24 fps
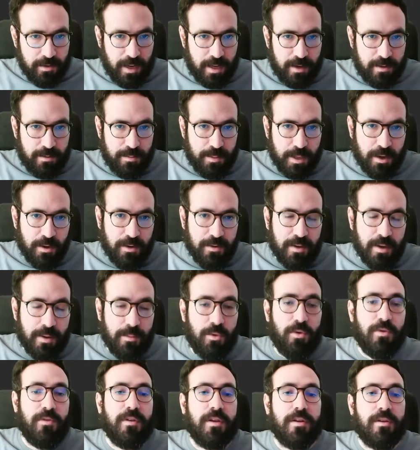That's because
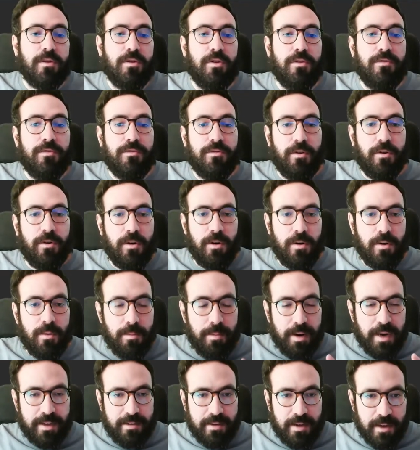I'm using the Fowler
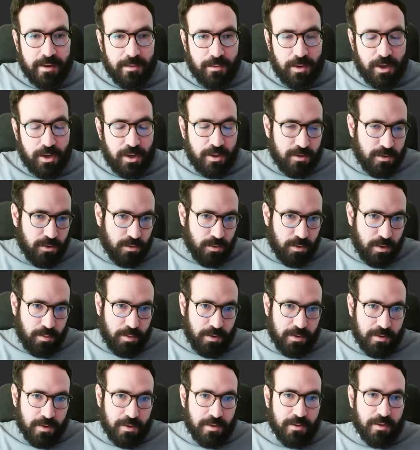pattern, which is to
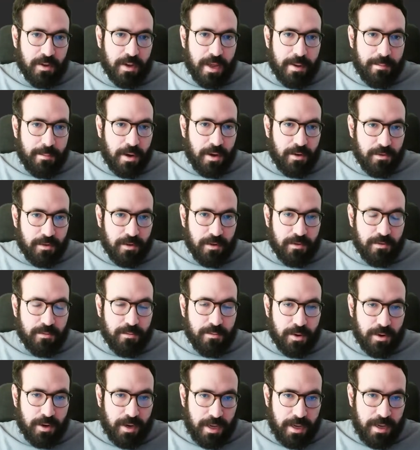represent an amount of
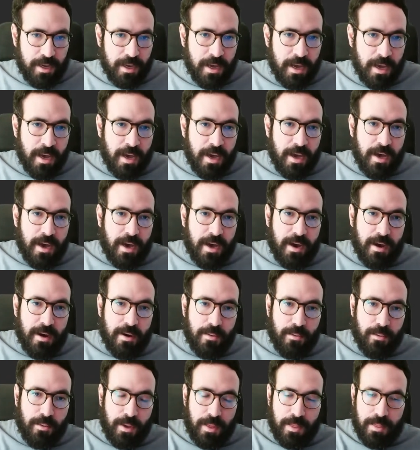money
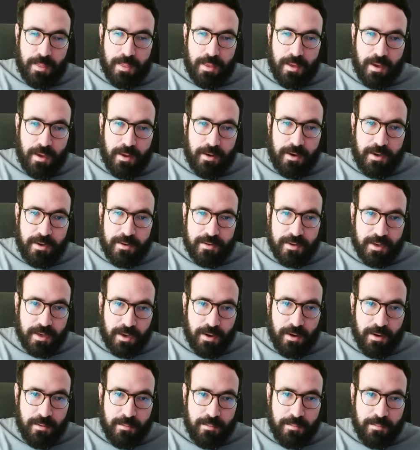with an integer,